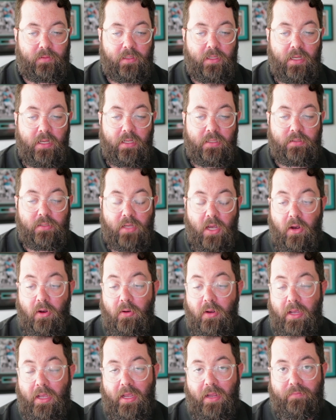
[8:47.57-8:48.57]
So
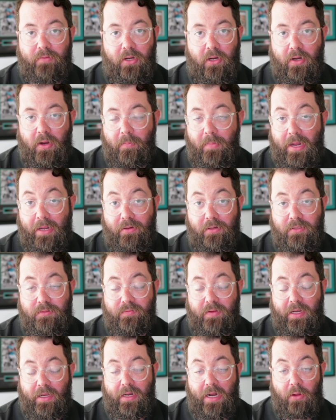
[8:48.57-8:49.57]
if you're a Commanders
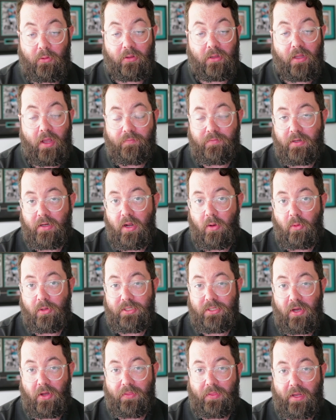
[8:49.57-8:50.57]
fan, I would love to know what
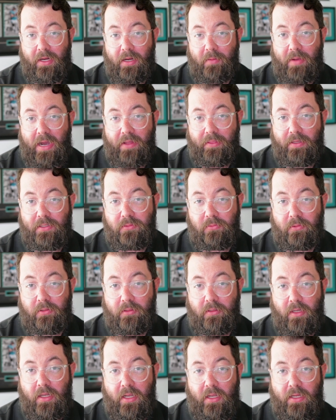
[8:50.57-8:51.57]
y'all think about this one.
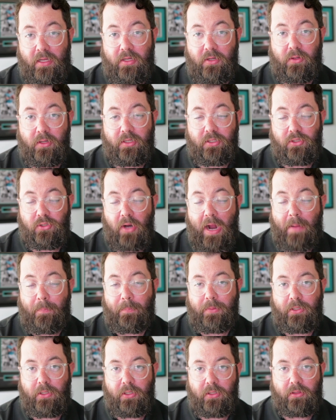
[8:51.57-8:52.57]
You can drop
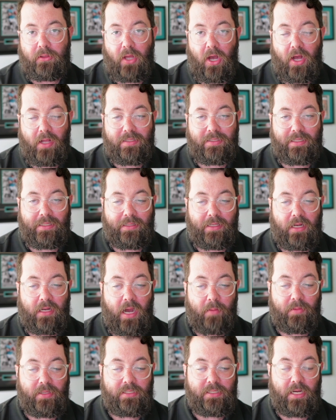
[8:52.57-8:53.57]
your thoughts in the
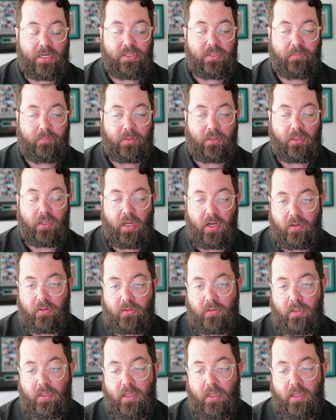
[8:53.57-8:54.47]
comment section below.